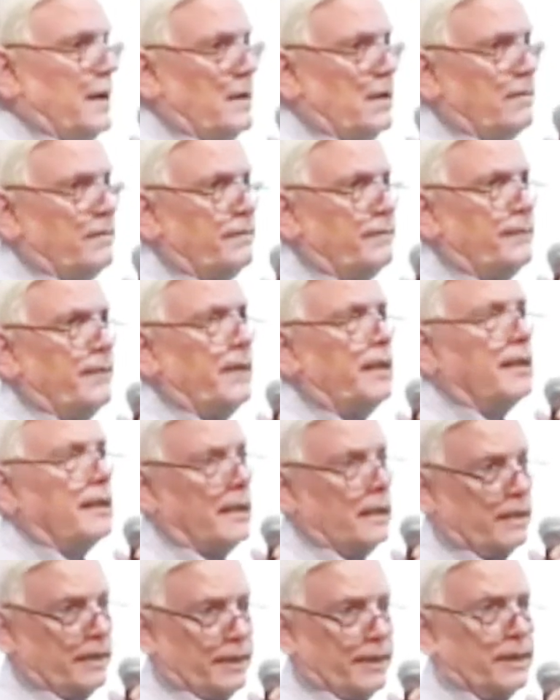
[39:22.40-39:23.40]
have
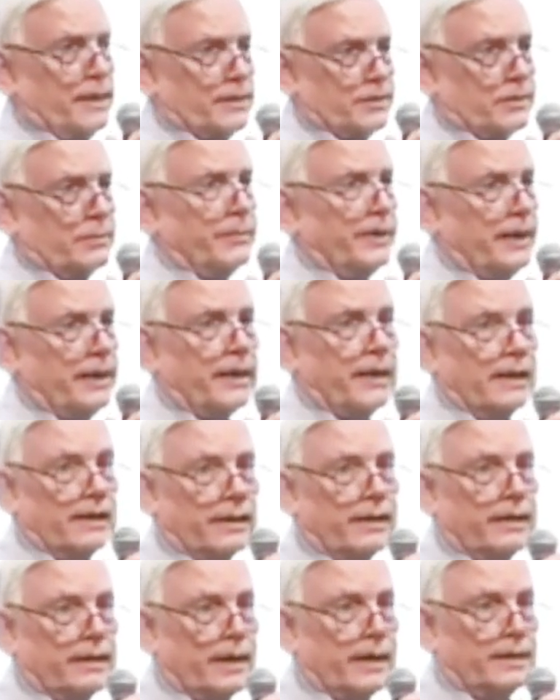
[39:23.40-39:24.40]
Hegelianism,
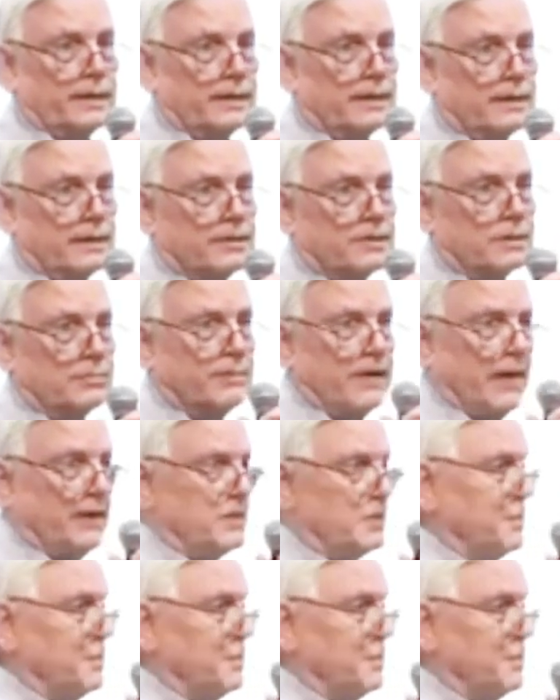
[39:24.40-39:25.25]
Hegelian idealism, that's